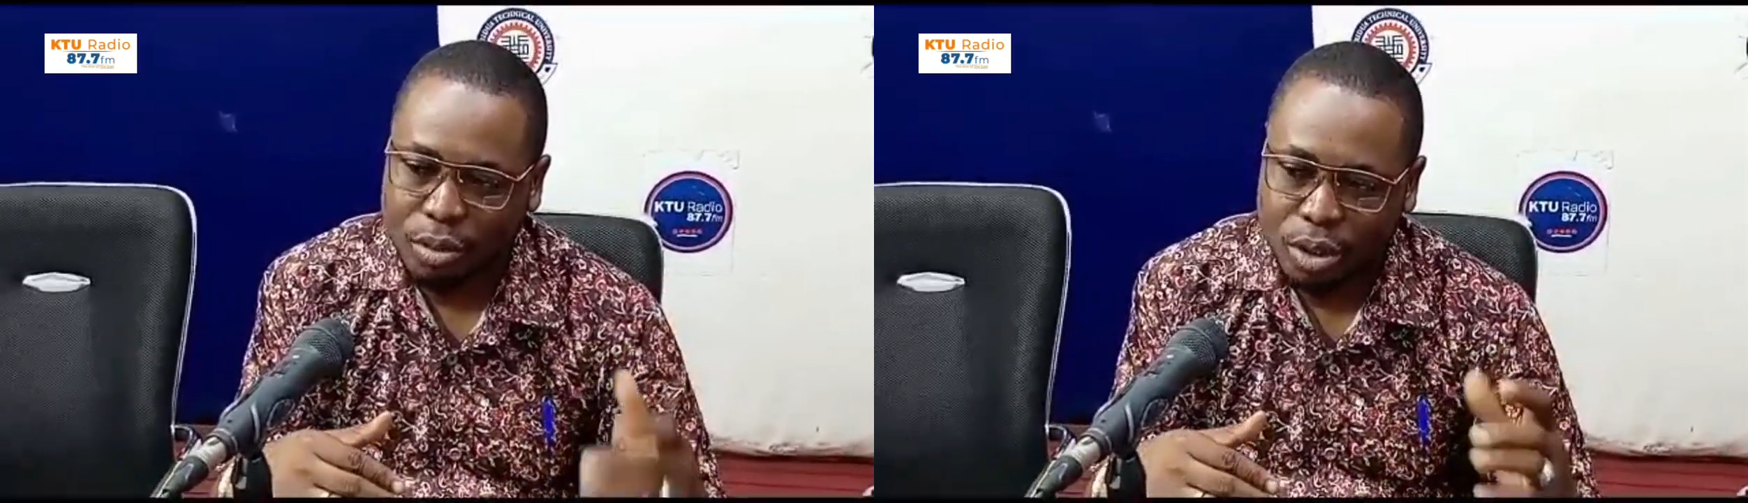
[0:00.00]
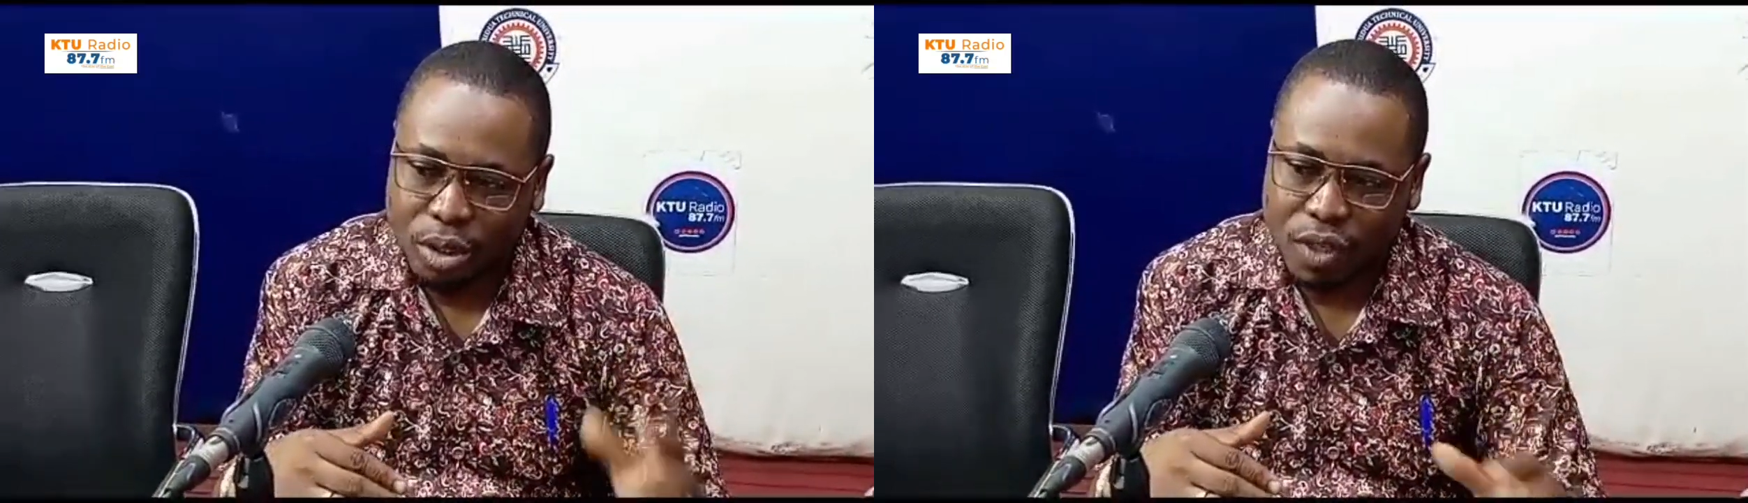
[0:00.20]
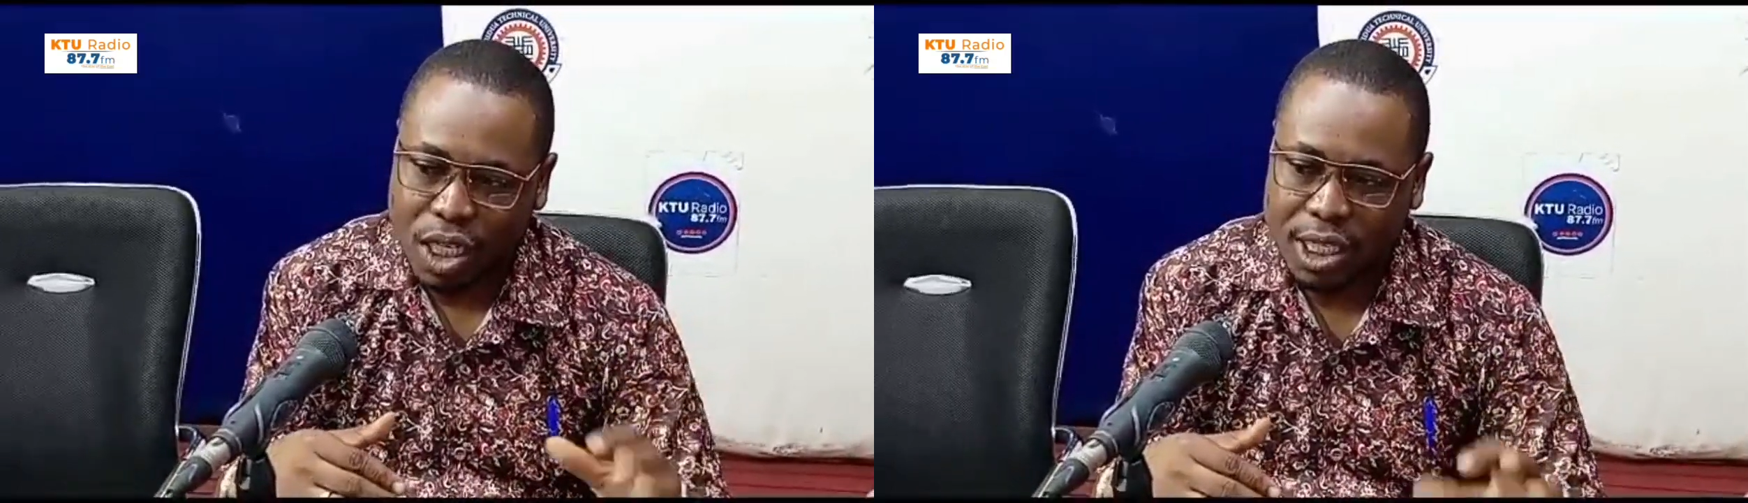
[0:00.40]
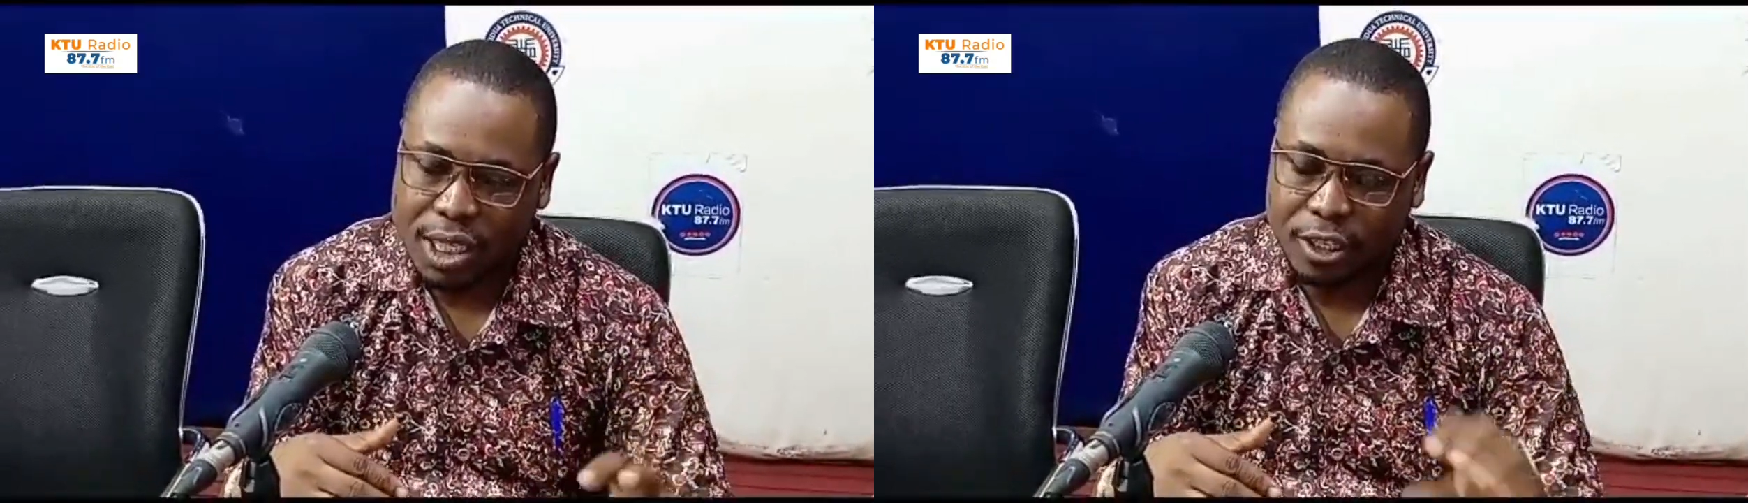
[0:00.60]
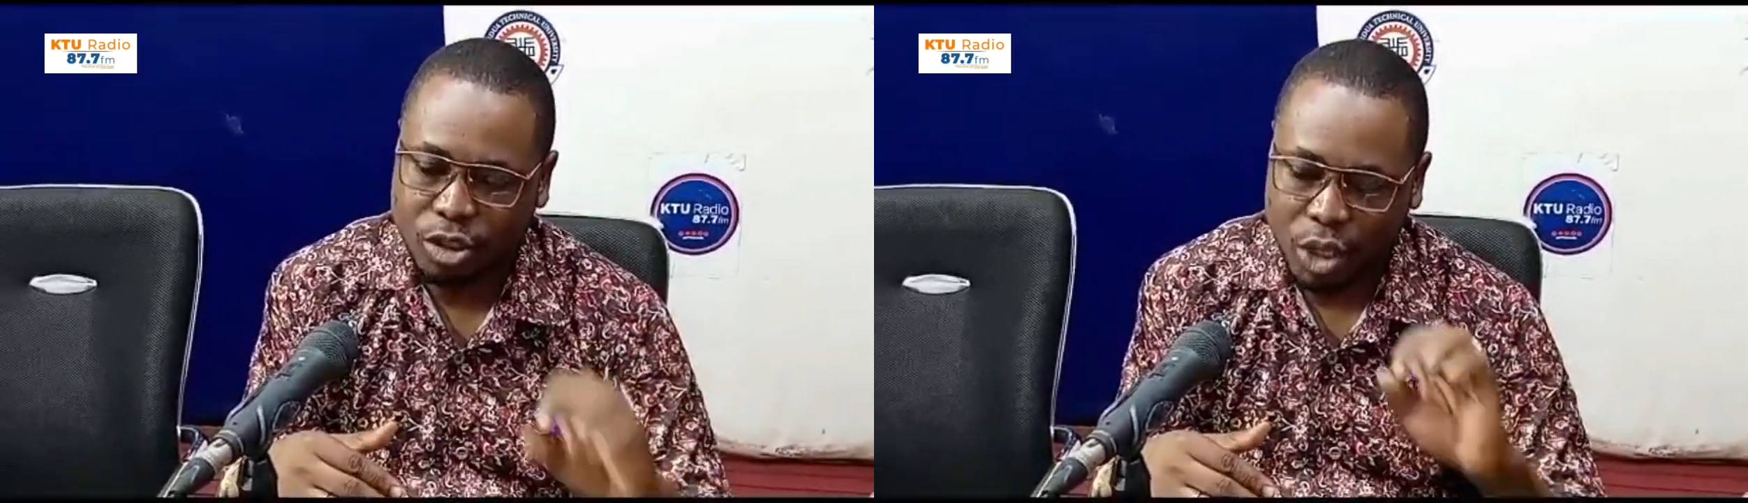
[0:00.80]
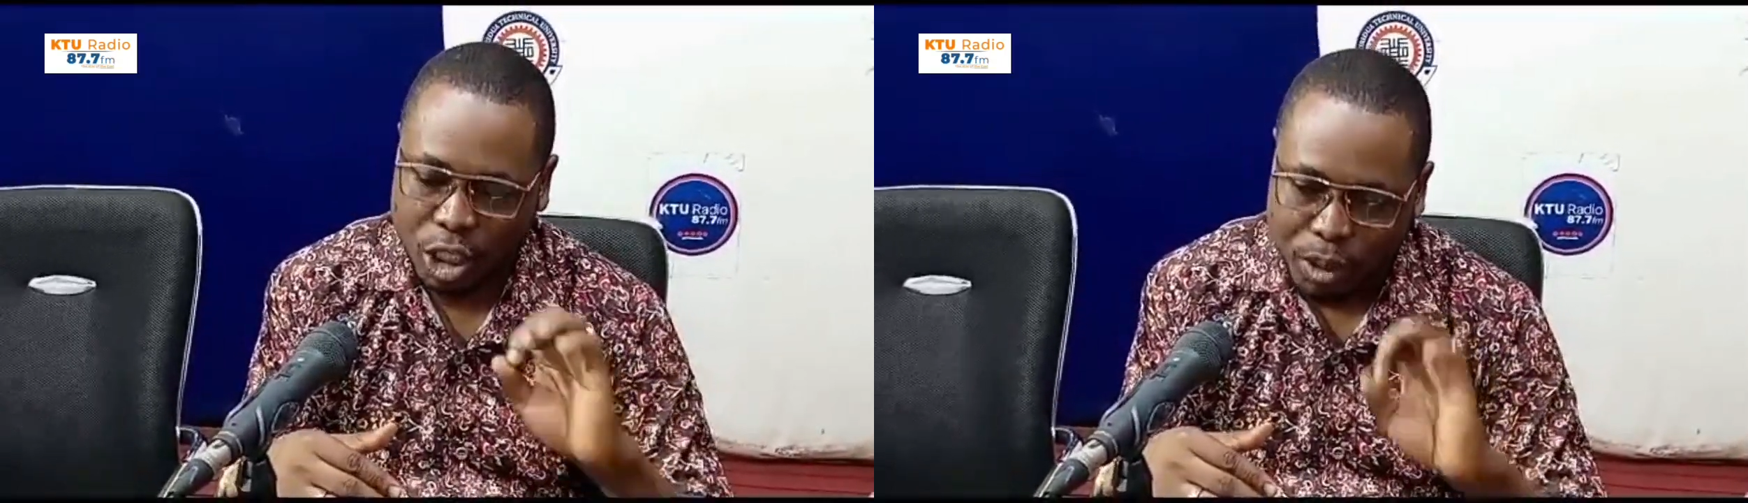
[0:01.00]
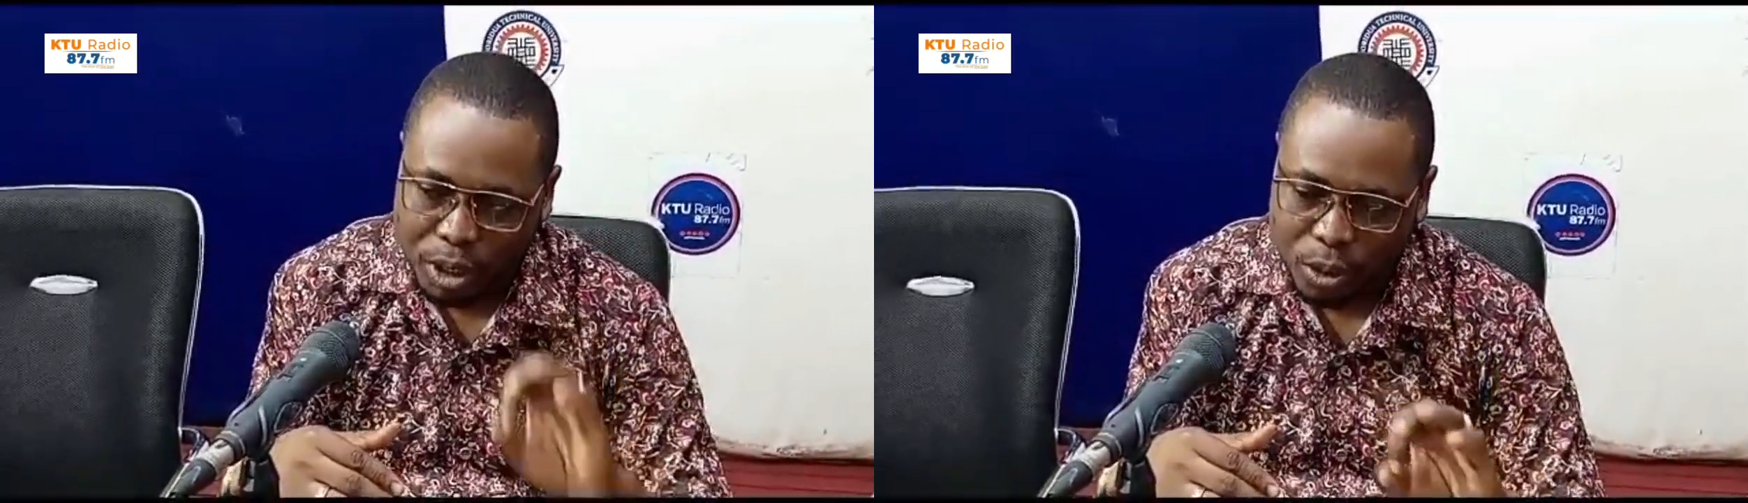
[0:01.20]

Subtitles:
these things with respect to